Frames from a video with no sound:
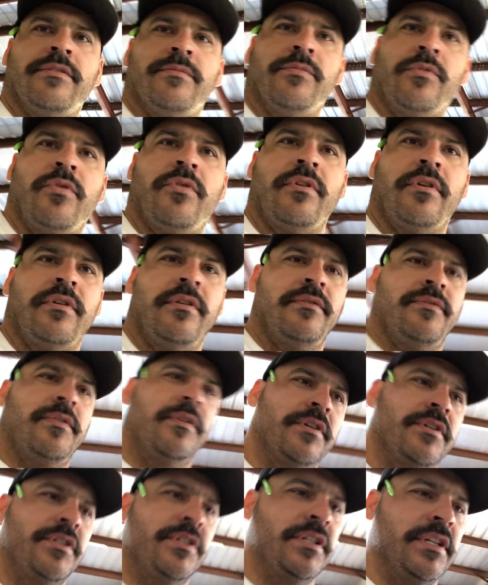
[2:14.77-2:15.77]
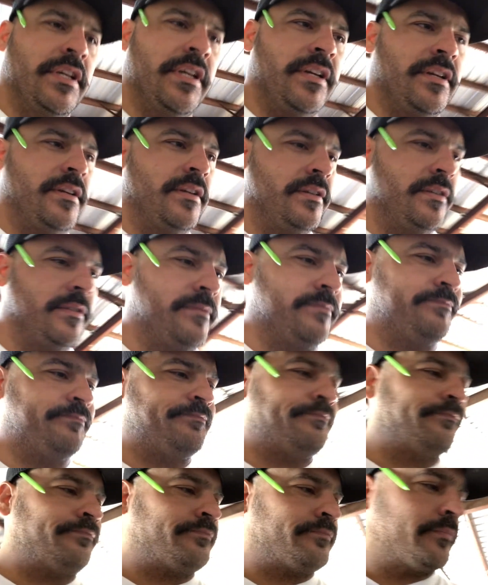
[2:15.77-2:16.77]
more for a sheet.
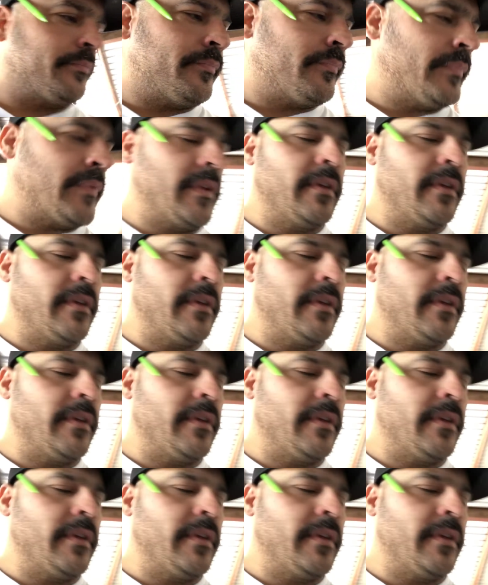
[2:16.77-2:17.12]
It